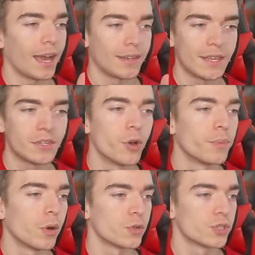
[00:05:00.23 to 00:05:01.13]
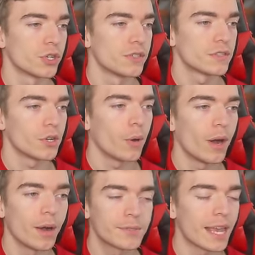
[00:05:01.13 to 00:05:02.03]
And then no potion. So
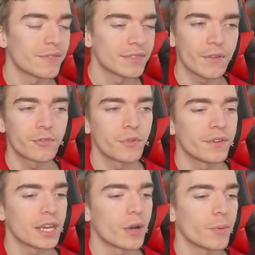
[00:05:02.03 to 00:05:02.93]
I'm saving that for a video